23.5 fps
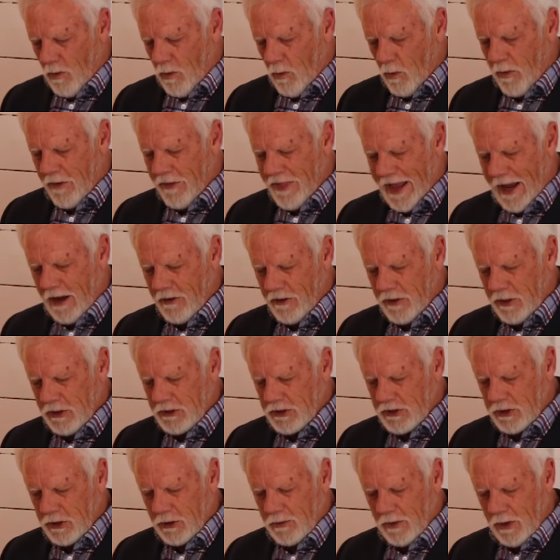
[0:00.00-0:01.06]
Without
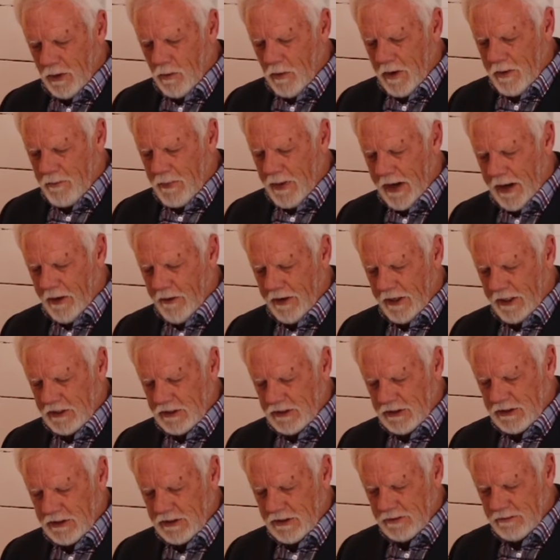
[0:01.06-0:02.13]
Yeshua, we
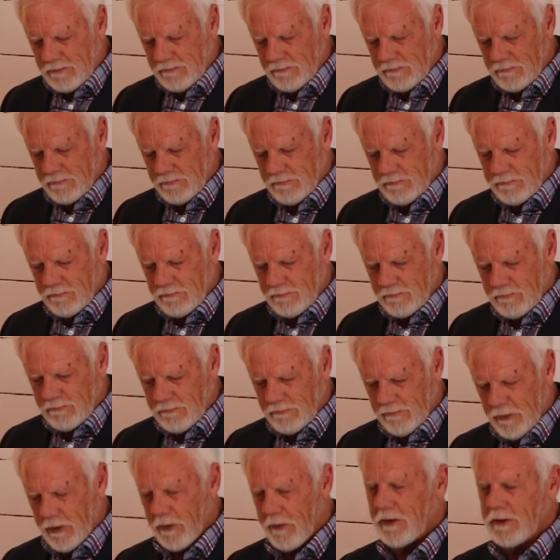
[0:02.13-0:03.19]
perish.
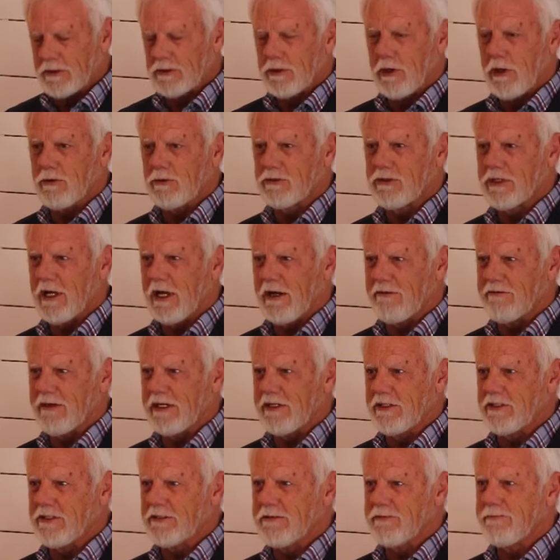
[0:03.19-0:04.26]
There is no
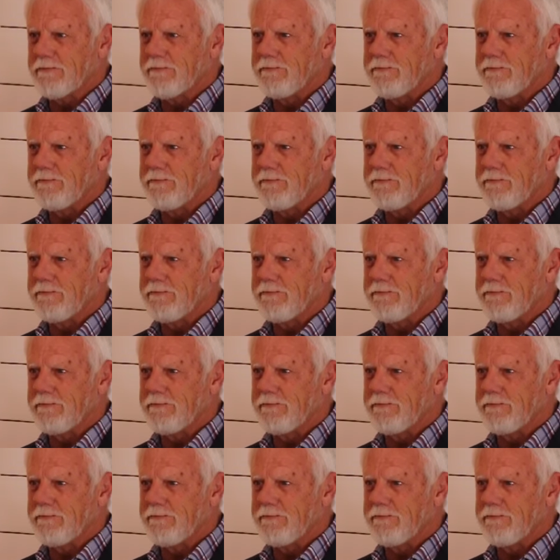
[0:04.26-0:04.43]
salvation.